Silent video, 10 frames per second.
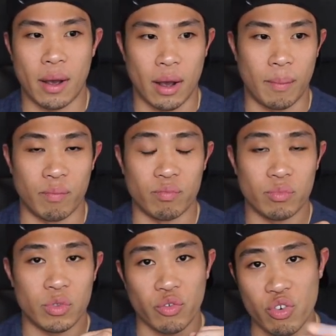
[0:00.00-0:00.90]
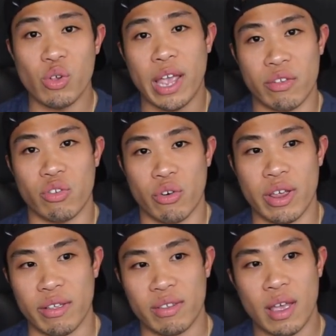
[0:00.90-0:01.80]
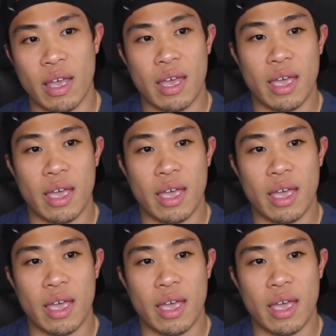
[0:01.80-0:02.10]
The real answer is,